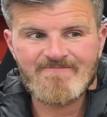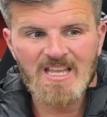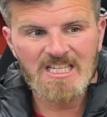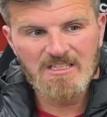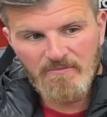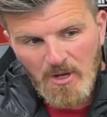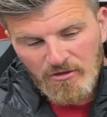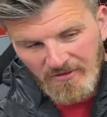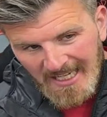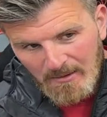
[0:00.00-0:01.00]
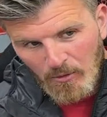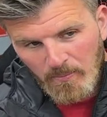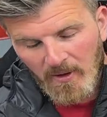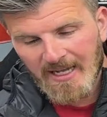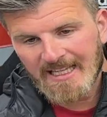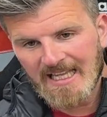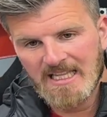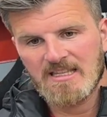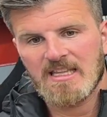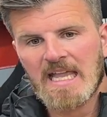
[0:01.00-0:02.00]
It's the most valuable bike
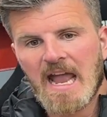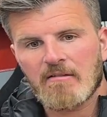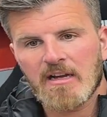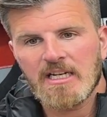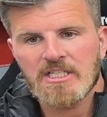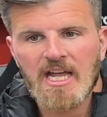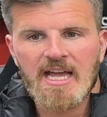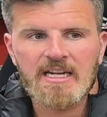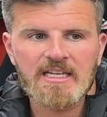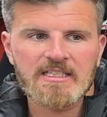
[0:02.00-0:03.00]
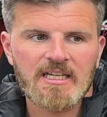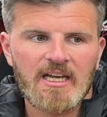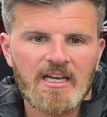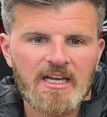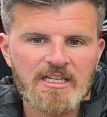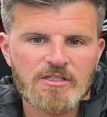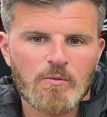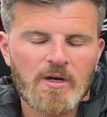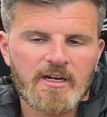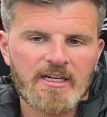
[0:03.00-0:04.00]
in the garage, and it's the
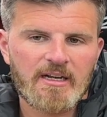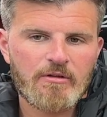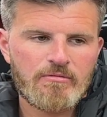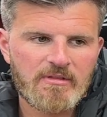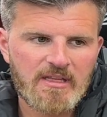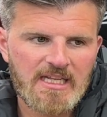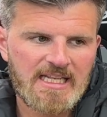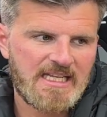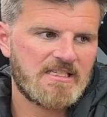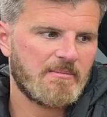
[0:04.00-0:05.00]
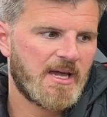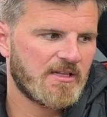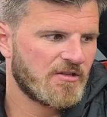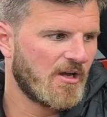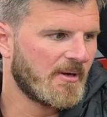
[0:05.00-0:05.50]
one I'd loaned the least amount of time.